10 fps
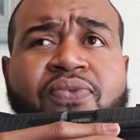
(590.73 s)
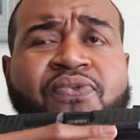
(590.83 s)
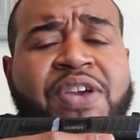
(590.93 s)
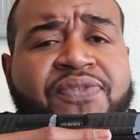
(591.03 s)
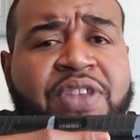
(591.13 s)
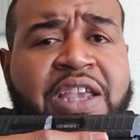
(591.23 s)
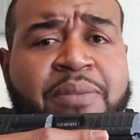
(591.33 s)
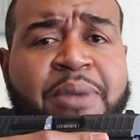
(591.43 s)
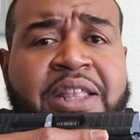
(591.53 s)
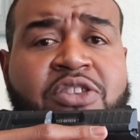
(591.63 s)

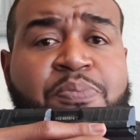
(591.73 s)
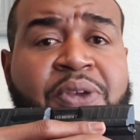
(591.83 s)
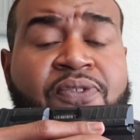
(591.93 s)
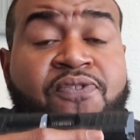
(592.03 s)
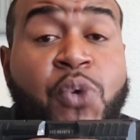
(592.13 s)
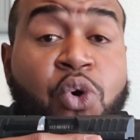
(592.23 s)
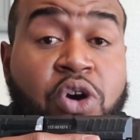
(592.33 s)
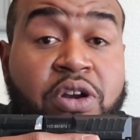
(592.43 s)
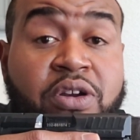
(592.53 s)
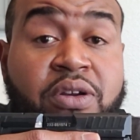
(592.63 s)
15 minutes
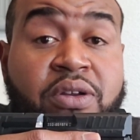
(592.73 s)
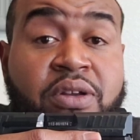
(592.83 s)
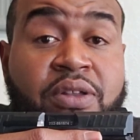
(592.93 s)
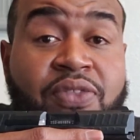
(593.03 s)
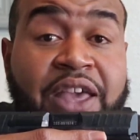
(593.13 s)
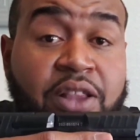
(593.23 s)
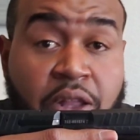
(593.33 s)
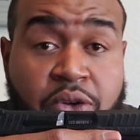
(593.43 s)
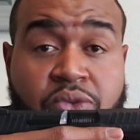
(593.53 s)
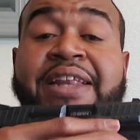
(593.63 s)
before they
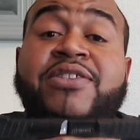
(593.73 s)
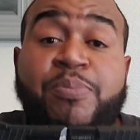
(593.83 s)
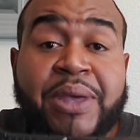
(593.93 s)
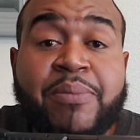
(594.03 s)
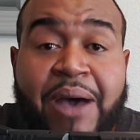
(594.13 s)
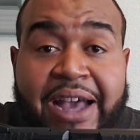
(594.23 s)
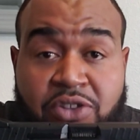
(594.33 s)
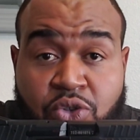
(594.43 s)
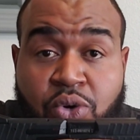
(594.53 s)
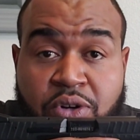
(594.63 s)
closed. It's a big box
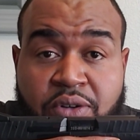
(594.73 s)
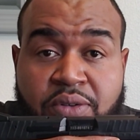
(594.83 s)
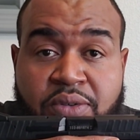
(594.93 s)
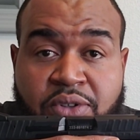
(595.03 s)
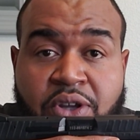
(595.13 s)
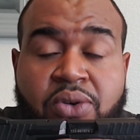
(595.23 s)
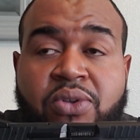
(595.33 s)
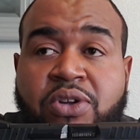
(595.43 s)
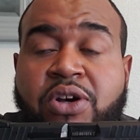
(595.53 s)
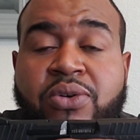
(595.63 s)
store. So,
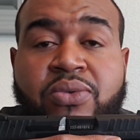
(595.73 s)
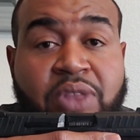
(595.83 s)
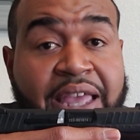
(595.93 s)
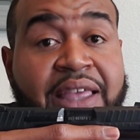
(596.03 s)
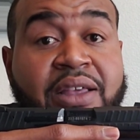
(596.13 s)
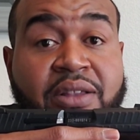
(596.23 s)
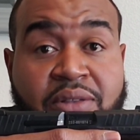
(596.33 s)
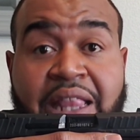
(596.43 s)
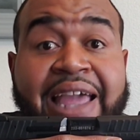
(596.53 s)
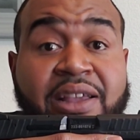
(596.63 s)
you know, they
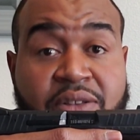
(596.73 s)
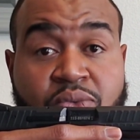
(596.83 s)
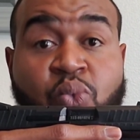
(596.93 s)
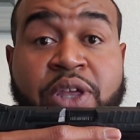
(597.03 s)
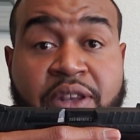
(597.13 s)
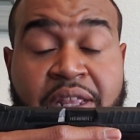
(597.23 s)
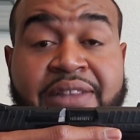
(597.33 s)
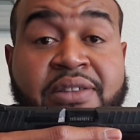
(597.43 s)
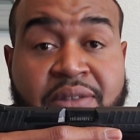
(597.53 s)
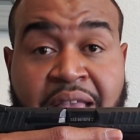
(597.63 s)
like when
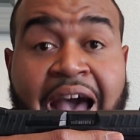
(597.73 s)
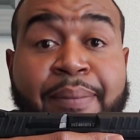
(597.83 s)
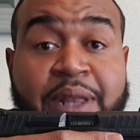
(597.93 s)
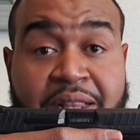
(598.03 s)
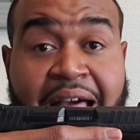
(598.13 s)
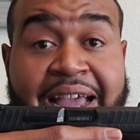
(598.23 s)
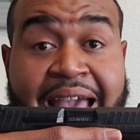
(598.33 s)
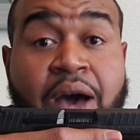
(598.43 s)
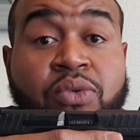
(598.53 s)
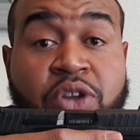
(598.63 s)
it's time to clock
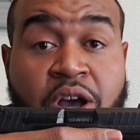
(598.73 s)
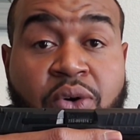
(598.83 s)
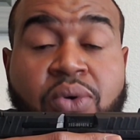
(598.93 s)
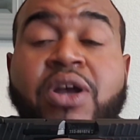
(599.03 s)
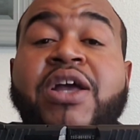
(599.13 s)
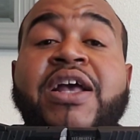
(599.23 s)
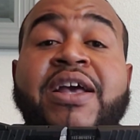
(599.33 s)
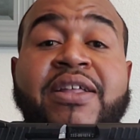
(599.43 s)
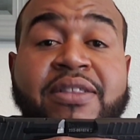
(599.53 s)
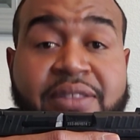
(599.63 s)
out and go,
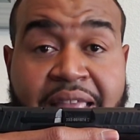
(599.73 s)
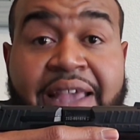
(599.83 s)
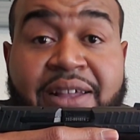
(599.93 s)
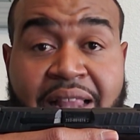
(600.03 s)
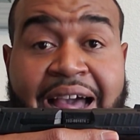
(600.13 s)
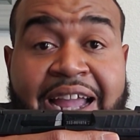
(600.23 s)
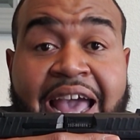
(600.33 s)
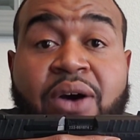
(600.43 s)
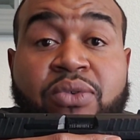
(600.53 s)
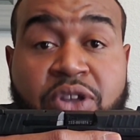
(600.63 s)
they clock
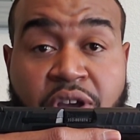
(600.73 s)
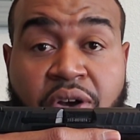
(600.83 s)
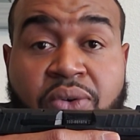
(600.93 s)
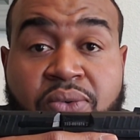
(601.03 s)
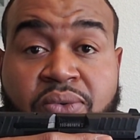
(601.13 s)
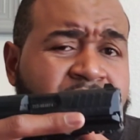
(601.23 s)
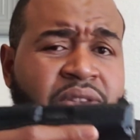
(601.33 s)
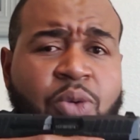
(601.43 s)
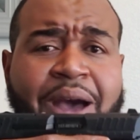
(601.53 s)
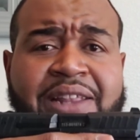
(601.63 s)
out and go.
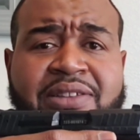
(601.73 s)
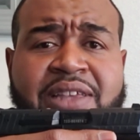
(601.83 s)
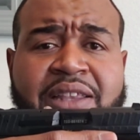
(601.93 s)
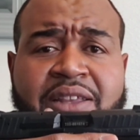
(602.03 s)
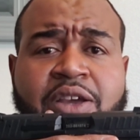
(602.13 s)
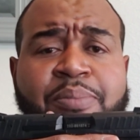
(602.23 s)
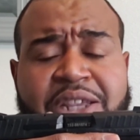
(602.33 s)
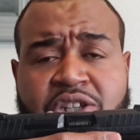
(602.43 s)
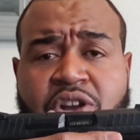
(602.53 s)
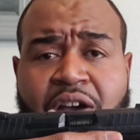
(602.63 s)
Nobody's getting a
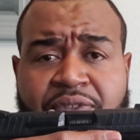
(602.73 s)
commission off